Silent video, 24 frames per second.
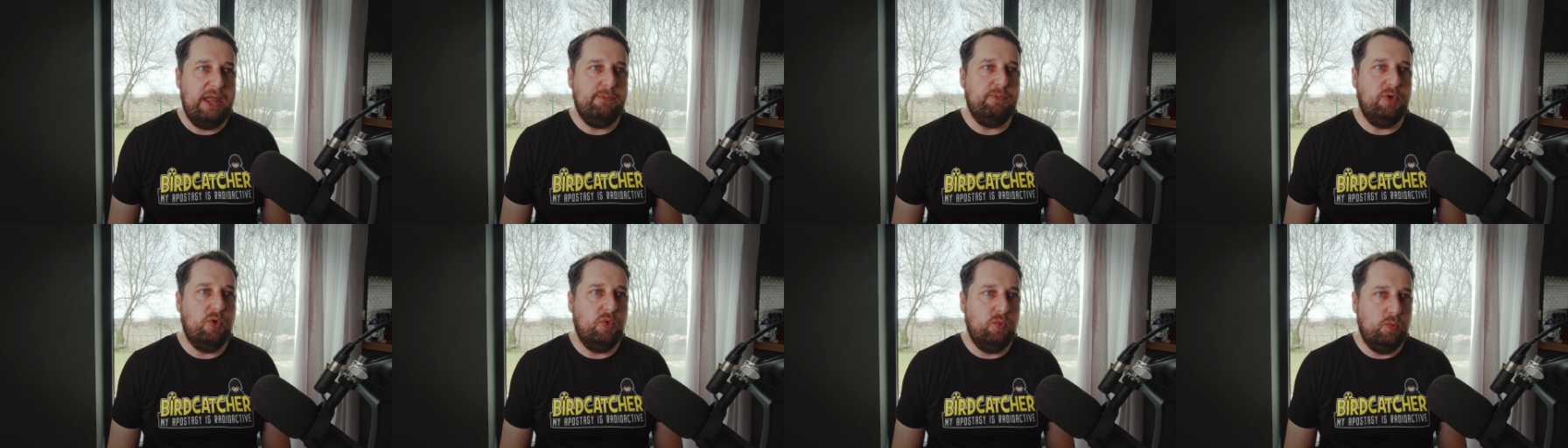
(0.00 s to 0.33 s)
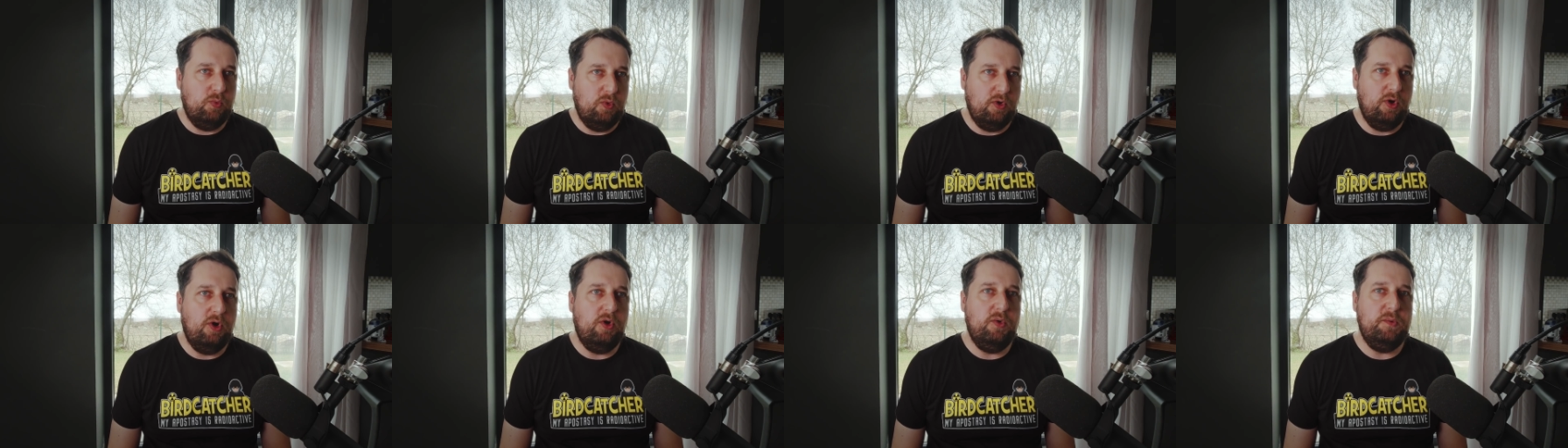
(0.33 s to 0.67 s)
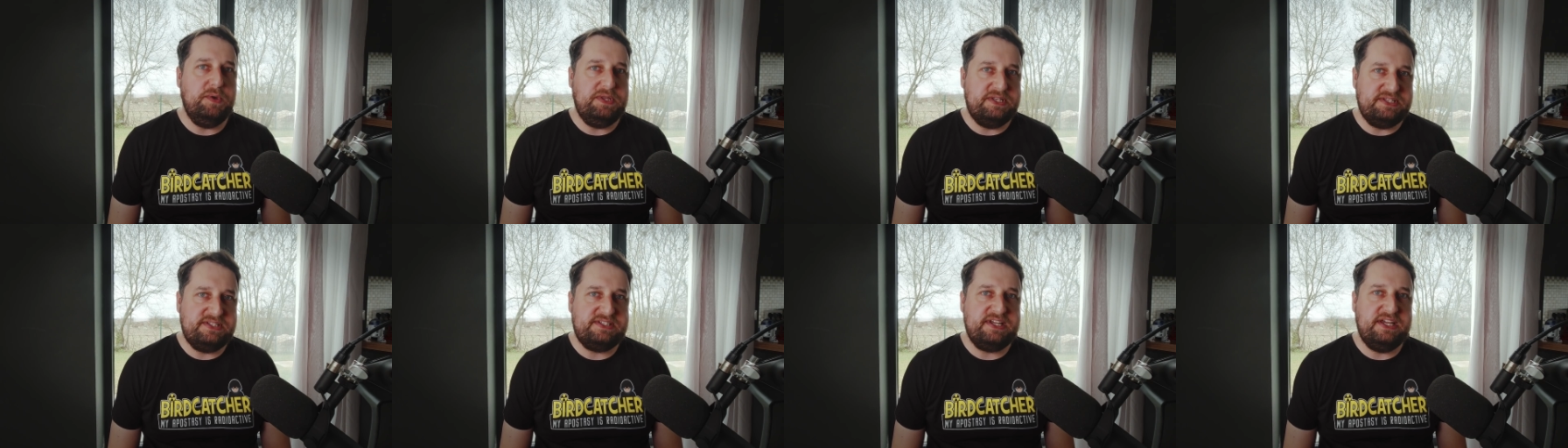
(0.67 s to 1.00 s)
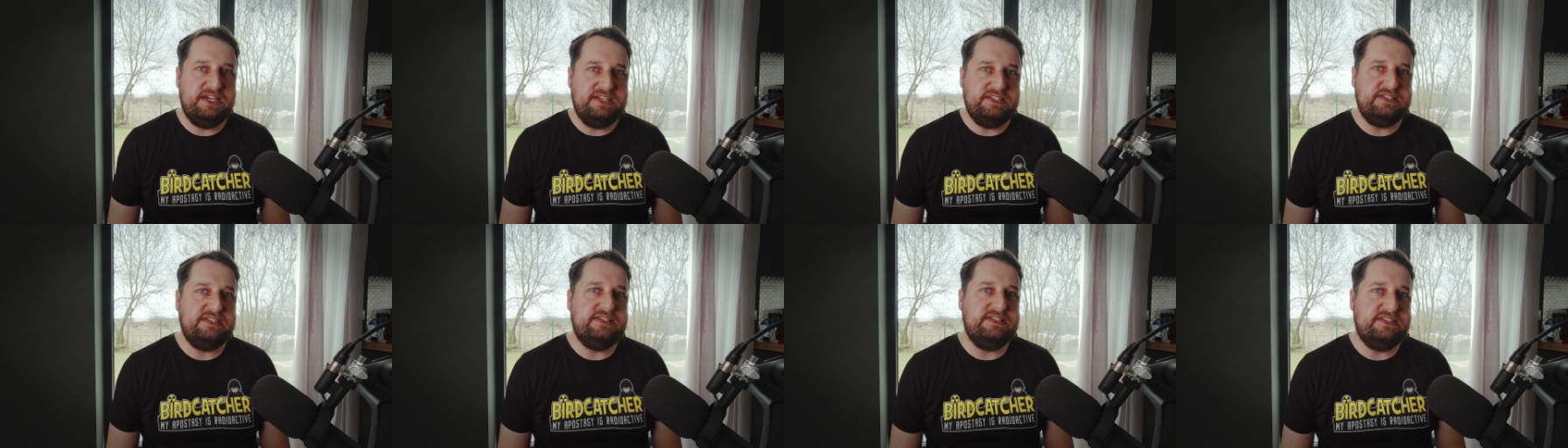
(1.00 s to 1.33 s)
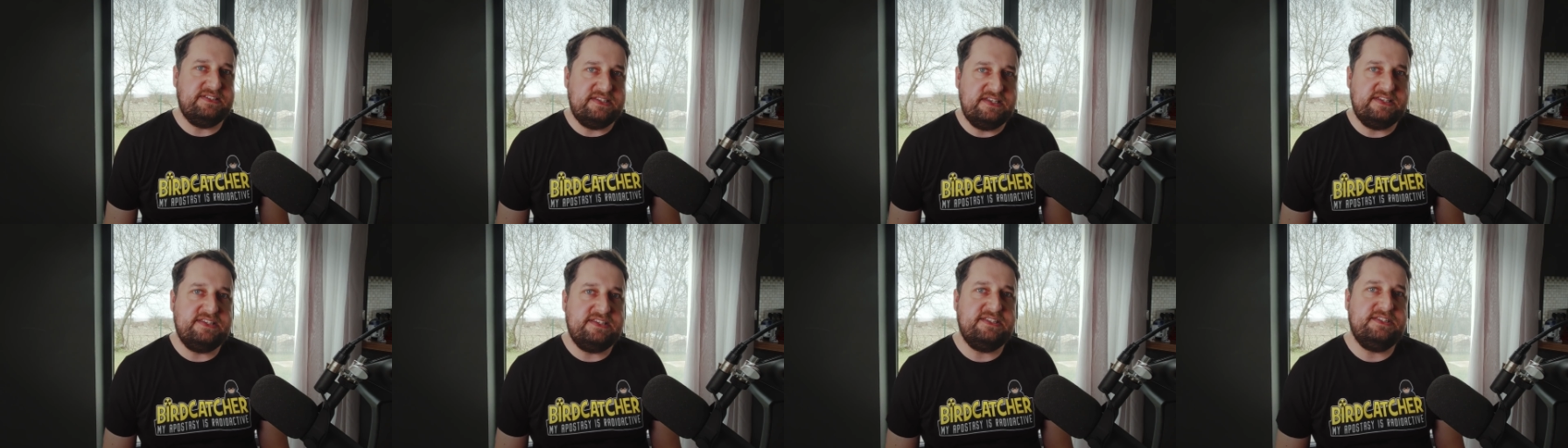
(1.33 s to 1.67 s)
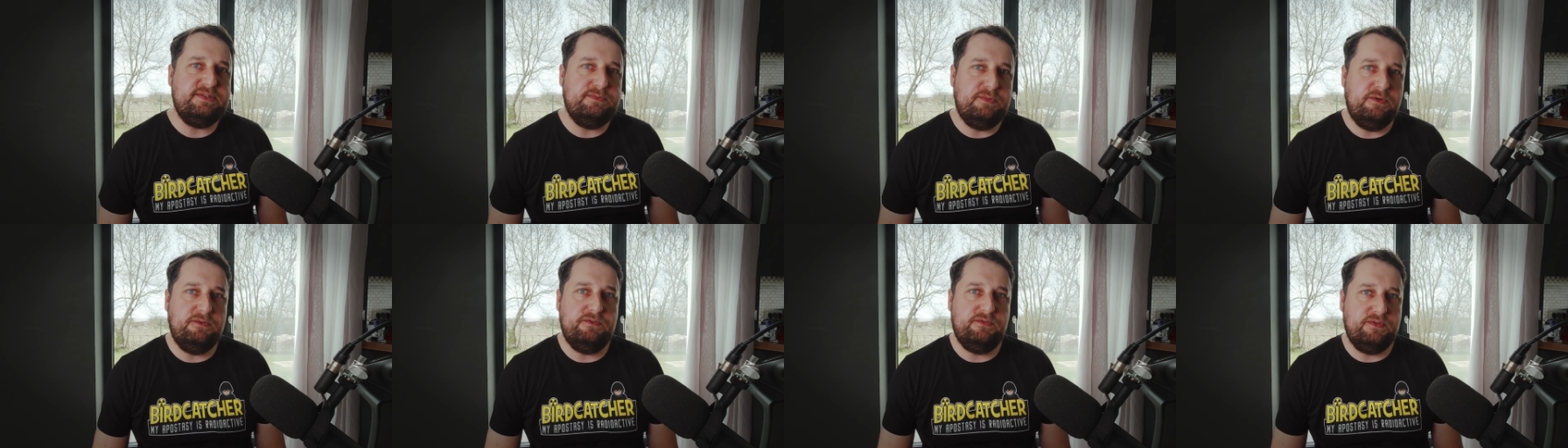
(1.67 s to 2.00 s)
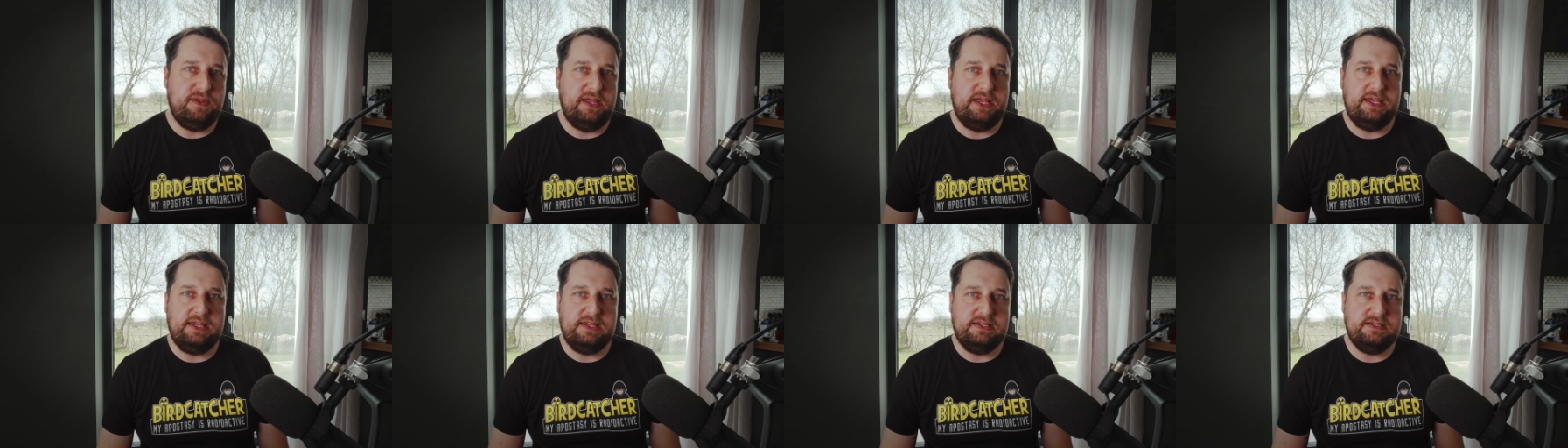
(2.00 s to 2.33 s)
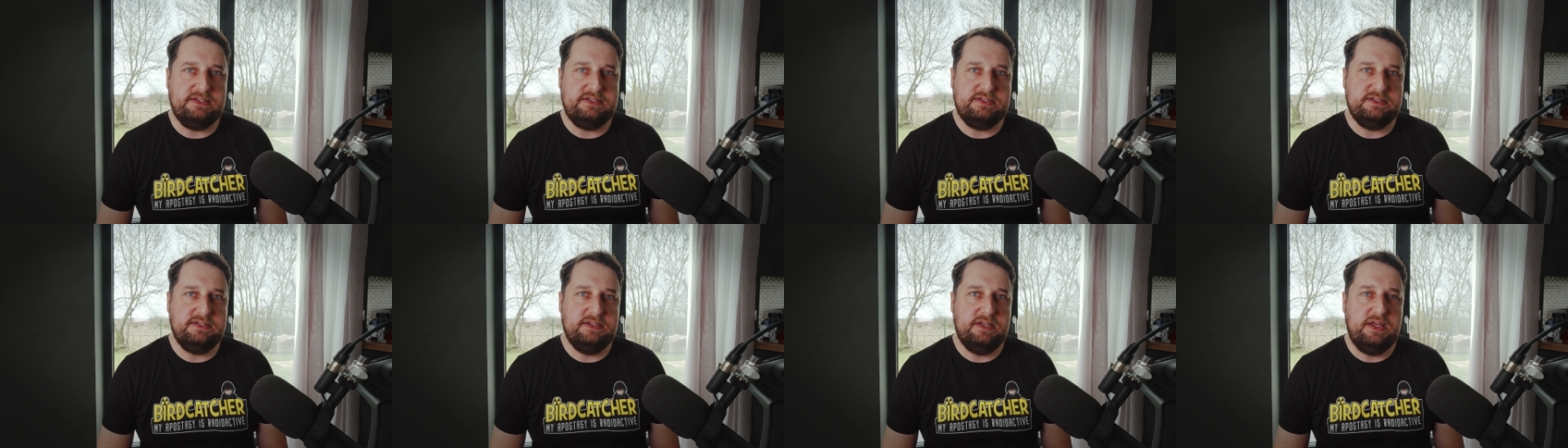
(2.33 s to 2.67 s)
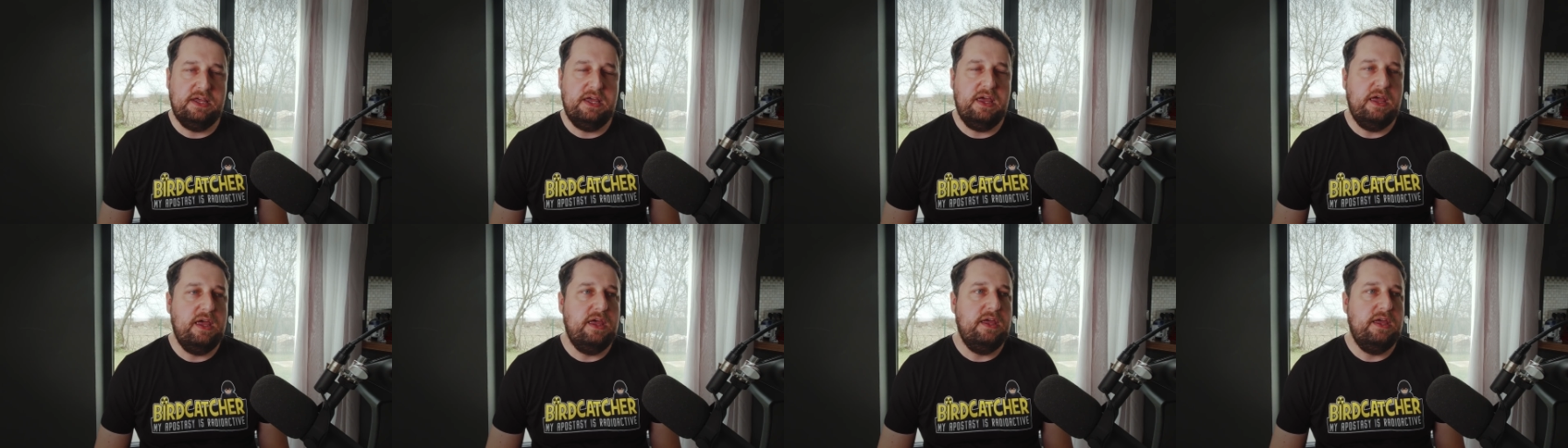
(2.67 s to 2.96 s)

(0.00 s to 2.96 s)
I'm at war with Satan's system of things.